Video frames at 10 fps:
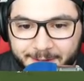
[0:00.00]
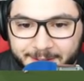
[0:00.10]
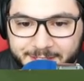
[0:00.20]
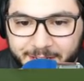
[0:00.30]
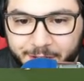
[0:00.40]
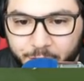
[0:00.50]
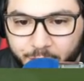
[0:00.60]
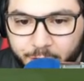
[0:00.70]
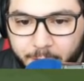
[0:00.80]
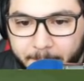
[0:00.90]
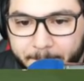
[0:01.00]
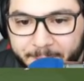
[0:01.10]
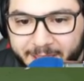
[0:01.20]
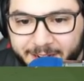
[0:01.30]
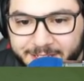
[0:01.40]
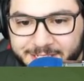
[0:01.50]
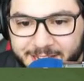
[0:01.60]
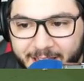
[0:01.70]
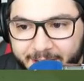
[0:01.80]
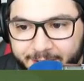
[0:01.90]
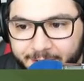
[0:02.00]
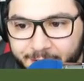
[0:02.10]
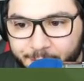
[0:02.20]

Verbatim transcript: Zaniolo. Bennacer.